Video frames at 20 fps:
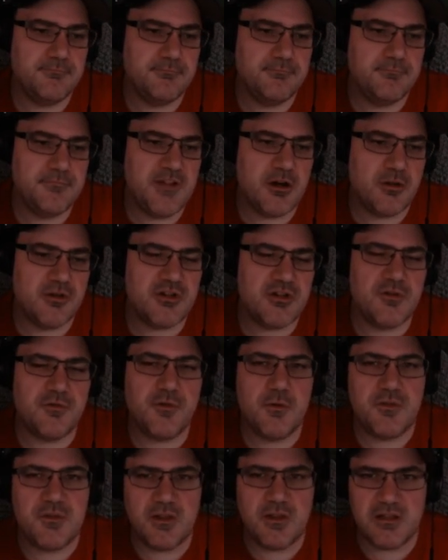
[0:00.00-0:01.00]
there's a
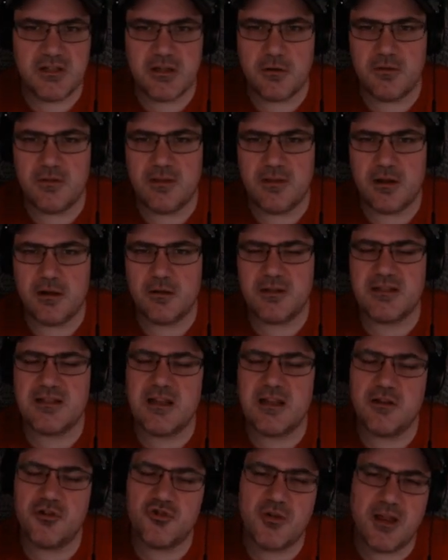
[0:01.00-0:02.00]
few things here and there. The
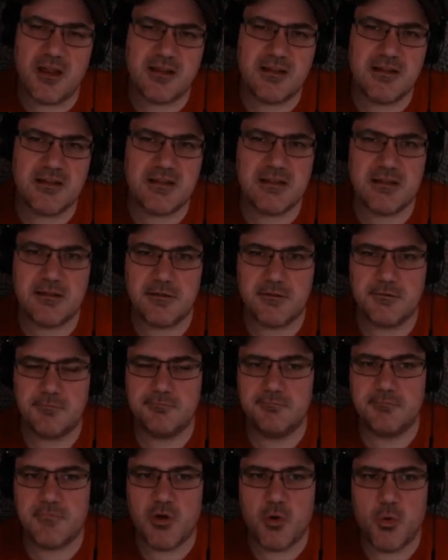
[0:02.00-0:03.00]
soundtrack is
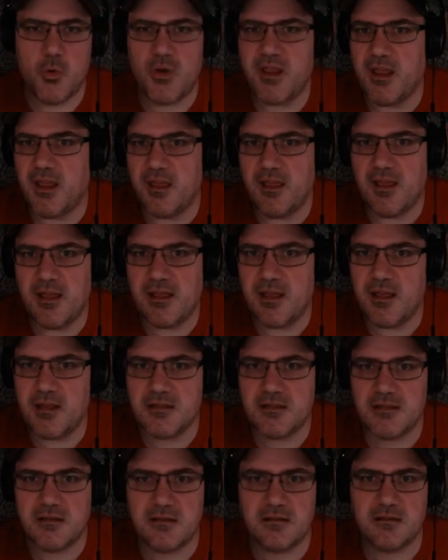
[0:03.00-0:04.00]
okay, I
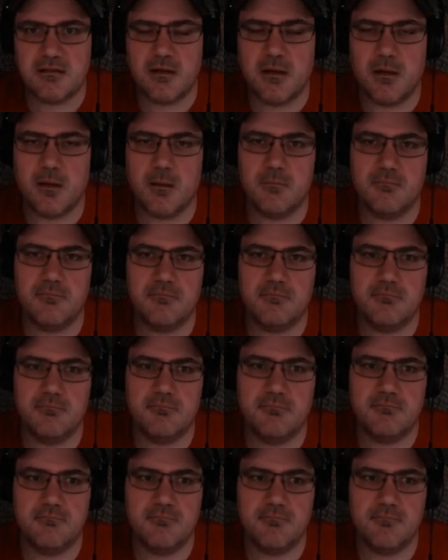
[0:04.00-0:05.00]
guess. I
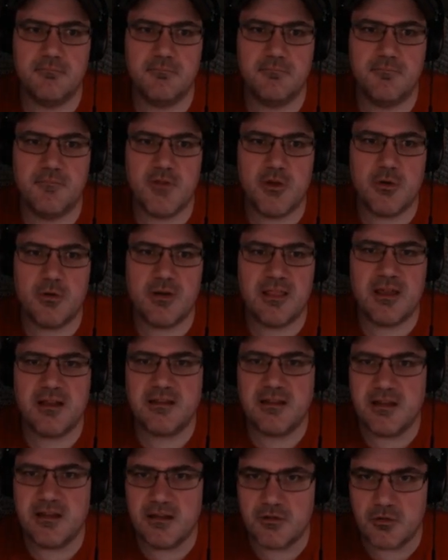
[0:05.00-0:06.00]
like
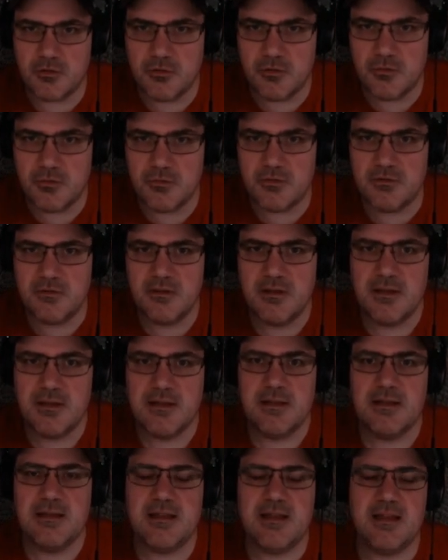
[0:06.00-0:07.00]
the interlude.
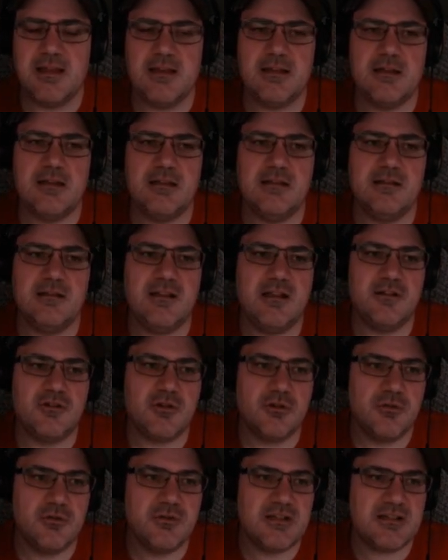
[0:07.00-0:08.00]
The
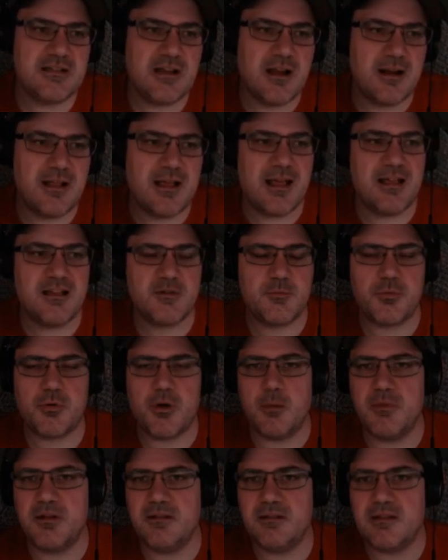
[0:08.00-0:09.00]
interludes. It's not as
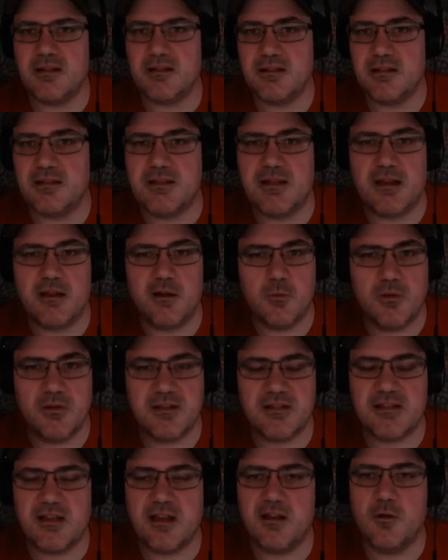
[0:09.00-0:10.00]
prominent as the second one. The
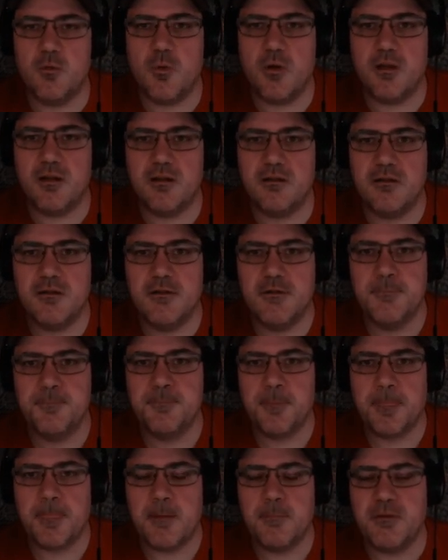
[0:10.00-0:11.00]
second one,
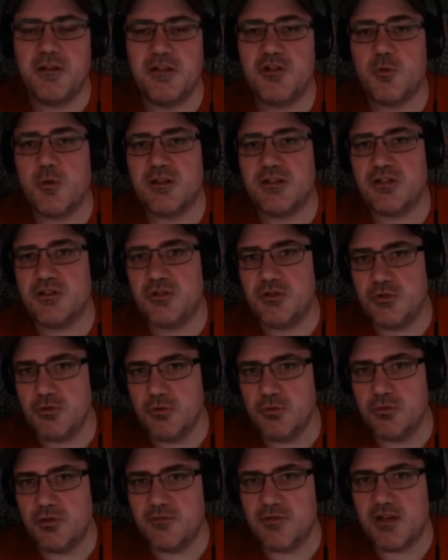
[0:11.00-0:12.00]
Police Quest
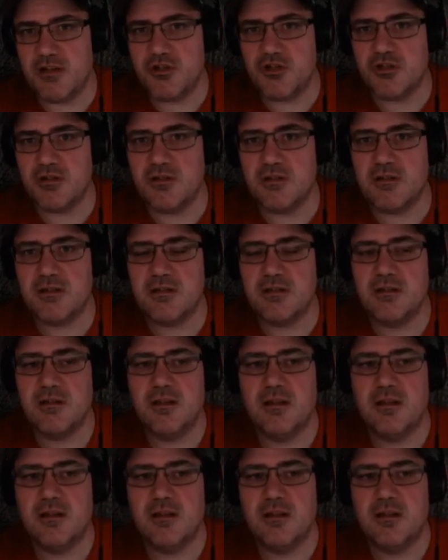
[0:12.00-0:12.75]
2, The Vengeance.